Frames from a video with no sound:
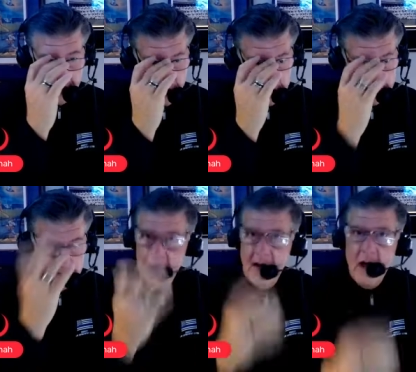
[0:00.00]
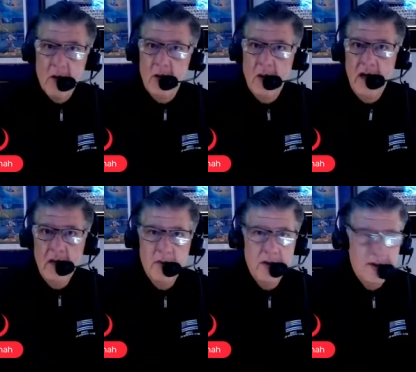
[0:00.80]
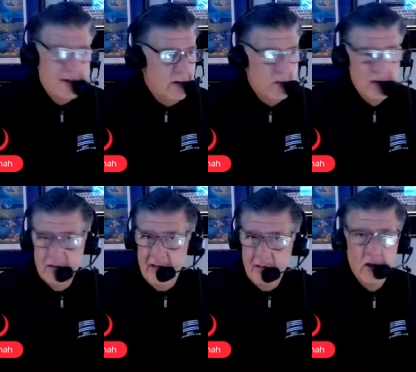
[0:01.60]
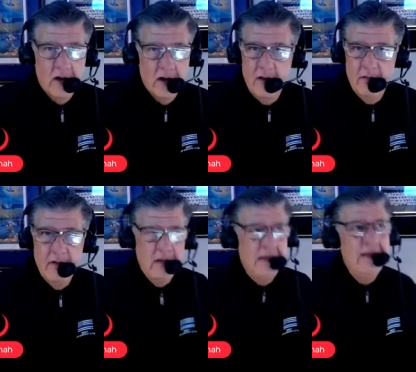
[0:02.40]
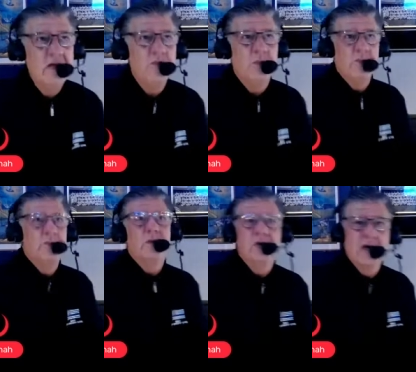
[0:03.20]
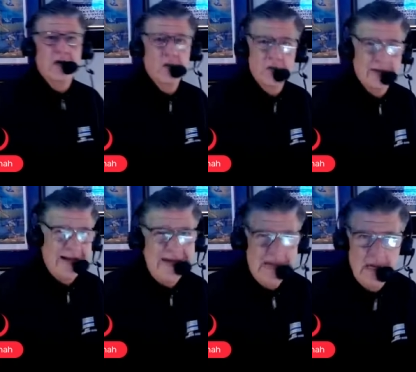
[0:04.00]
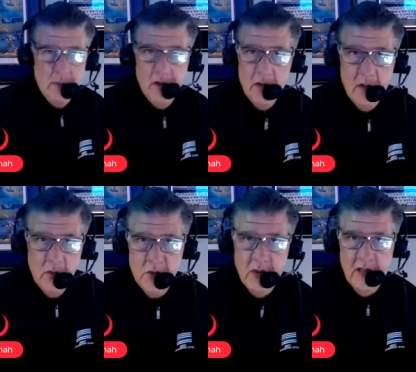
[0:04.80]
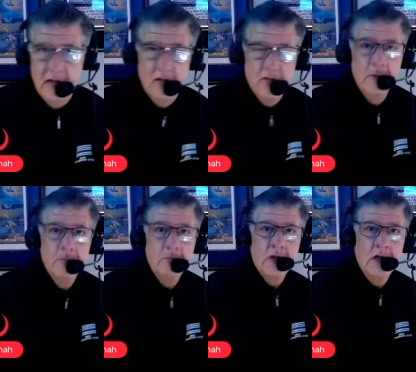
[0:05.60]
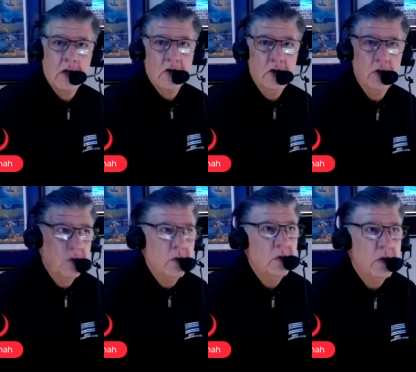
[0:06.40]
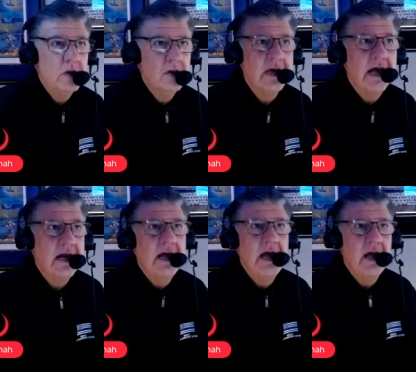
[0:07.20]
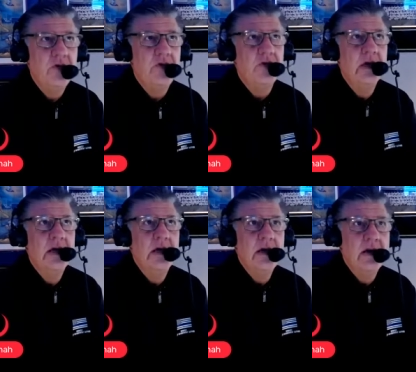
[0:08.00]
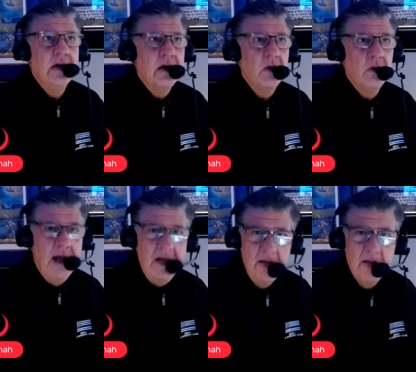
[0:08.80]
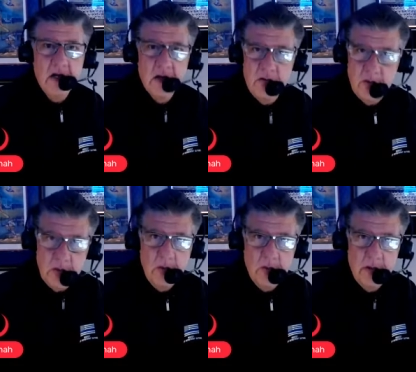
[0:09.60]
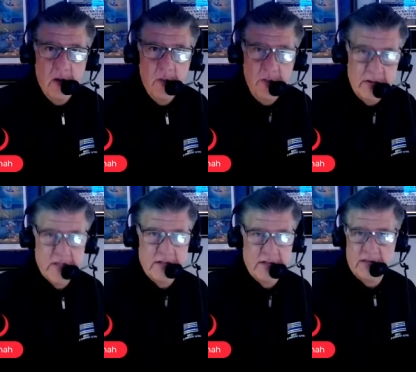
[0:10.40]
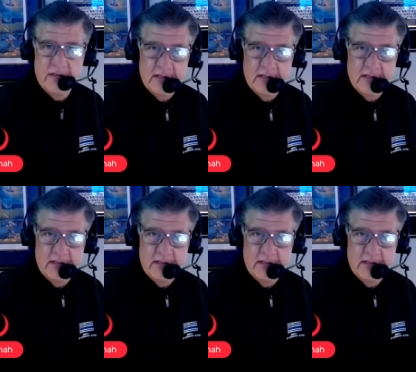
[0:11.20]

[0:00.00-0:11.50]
Which is about an hour away. But you know what? It's like, look, in this particular time in which we live, you look at it as anything you can do to help businesses to